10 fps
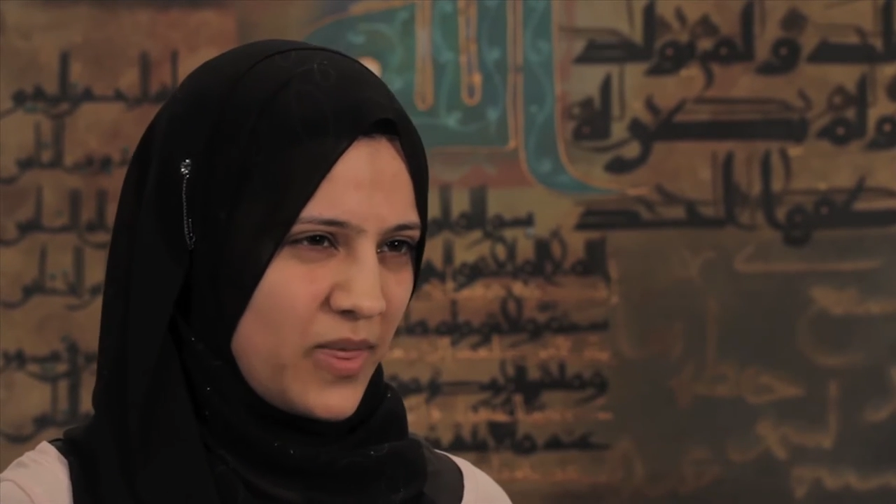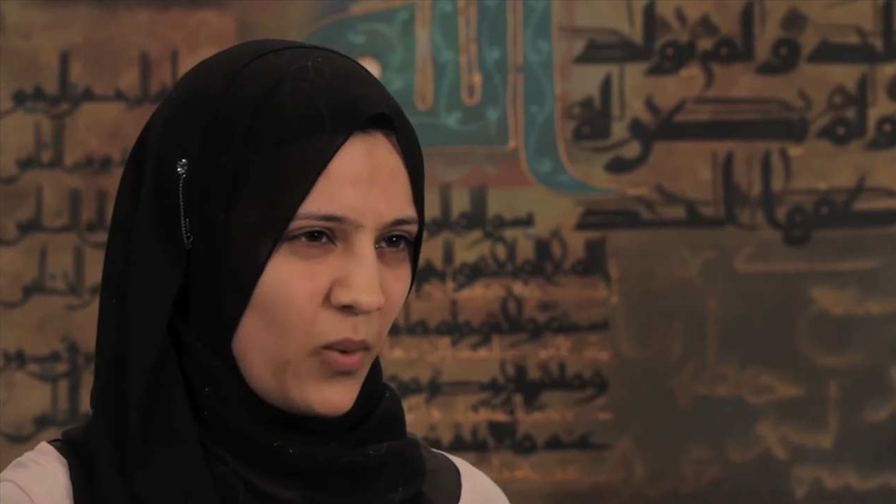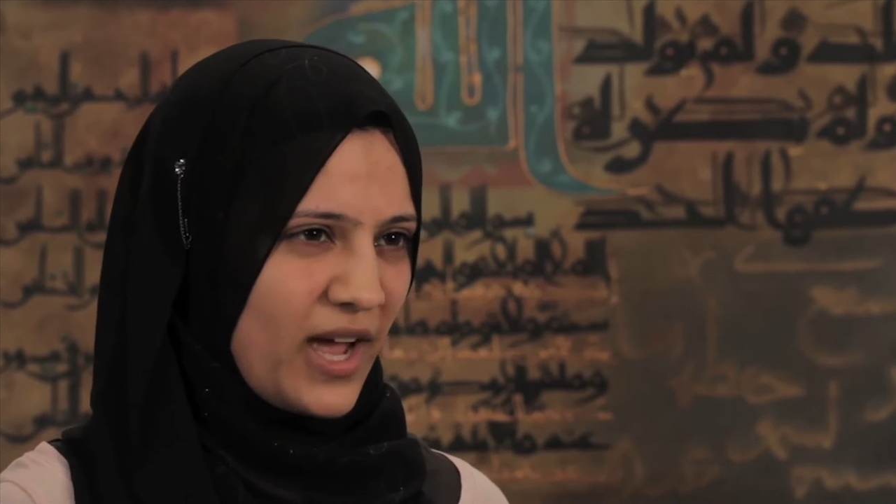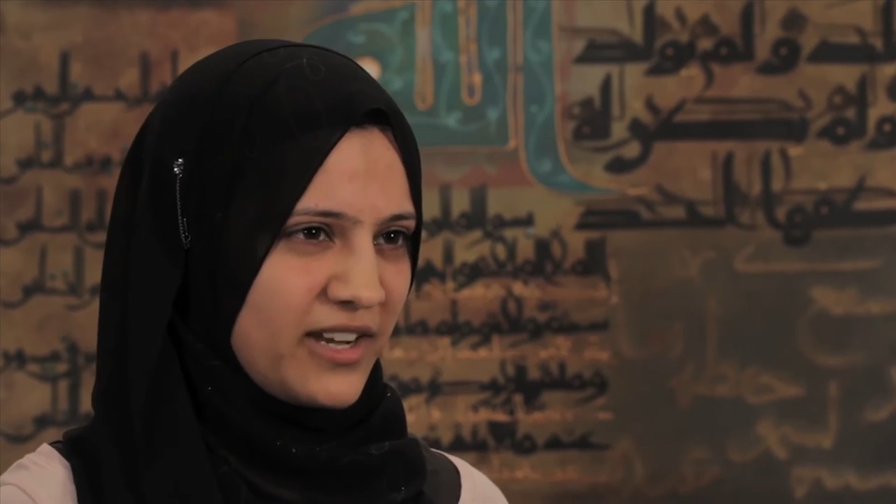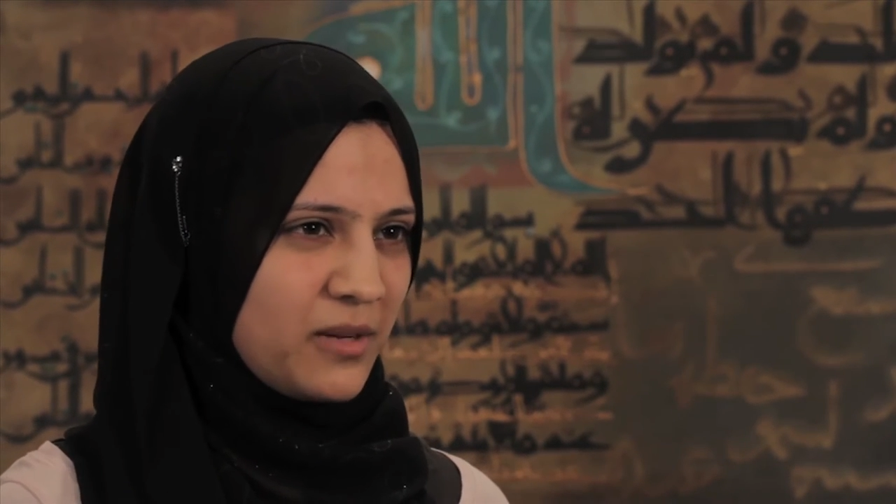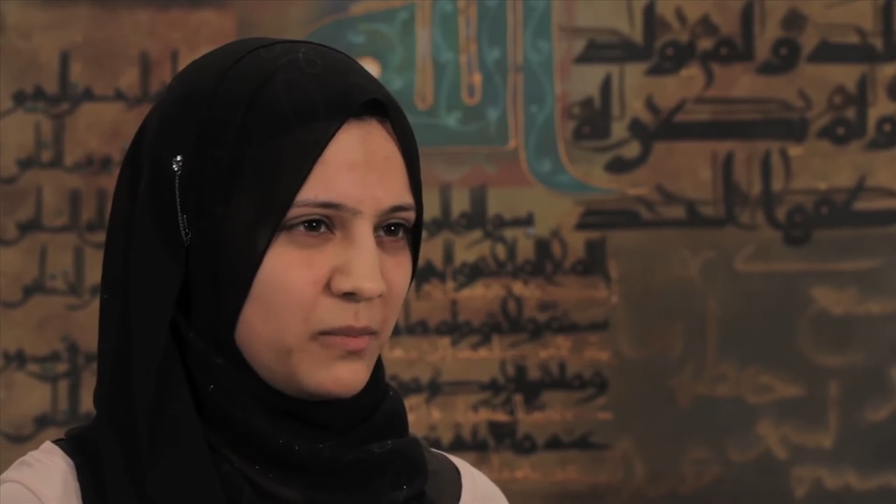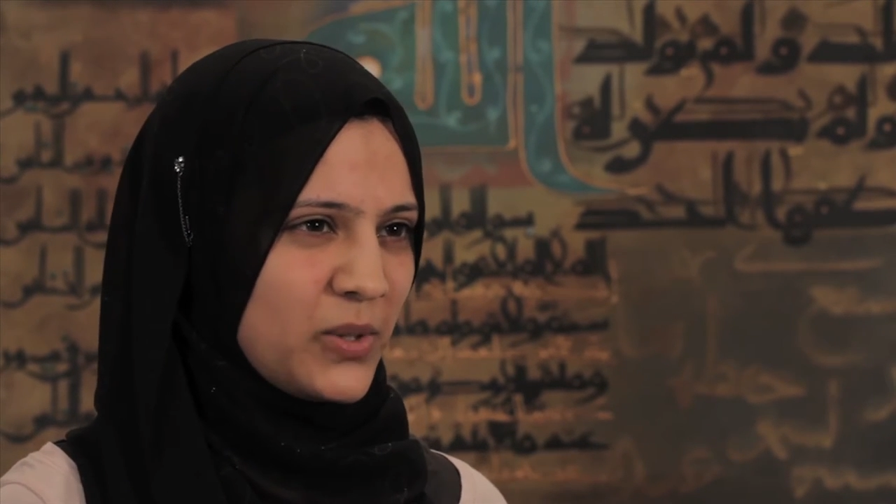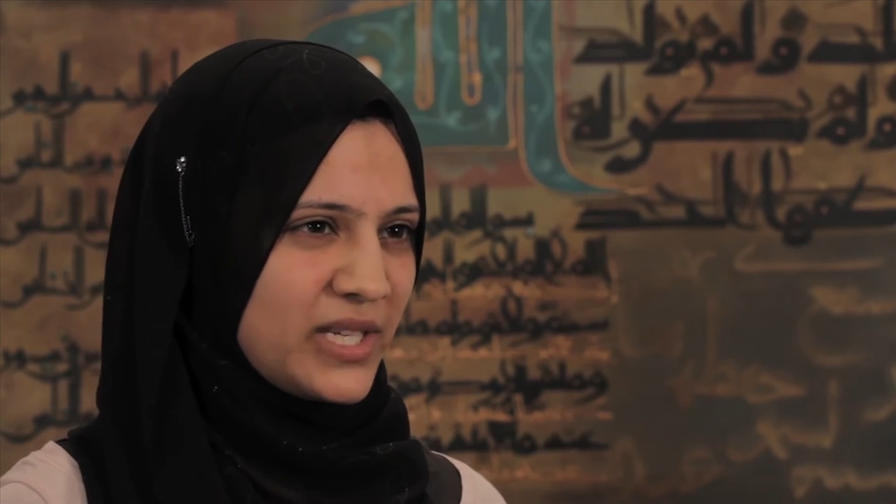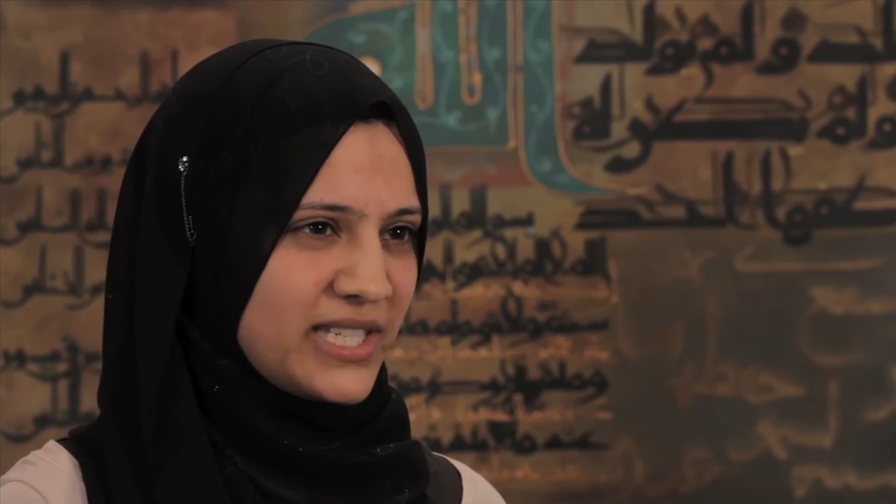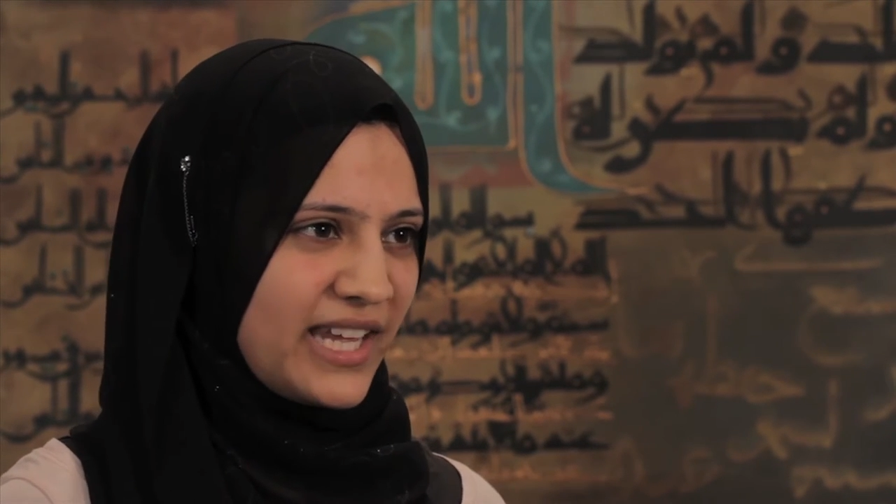with the wider
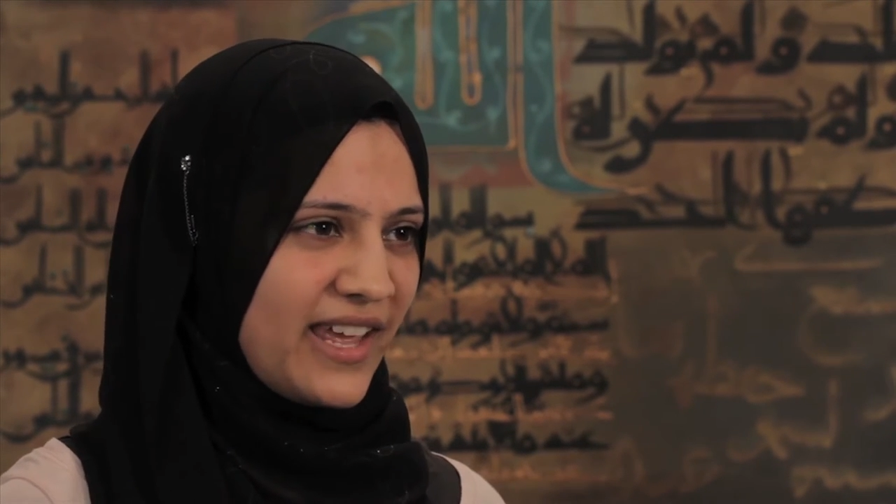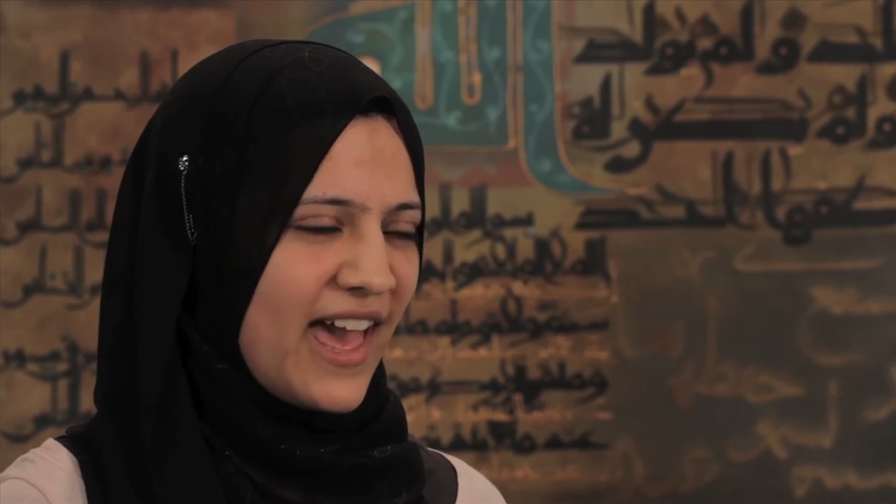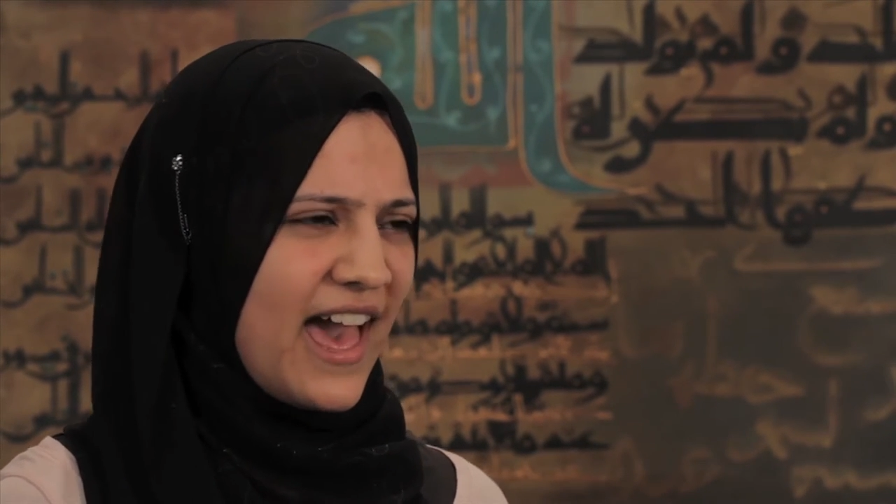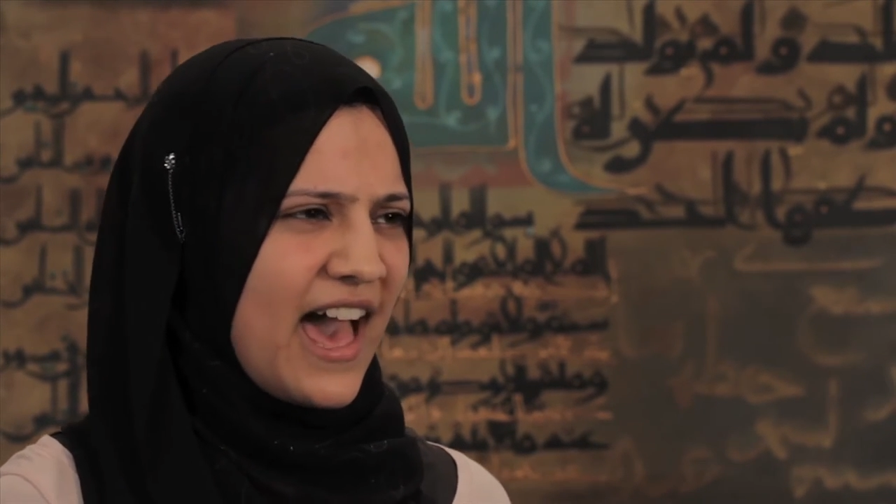community.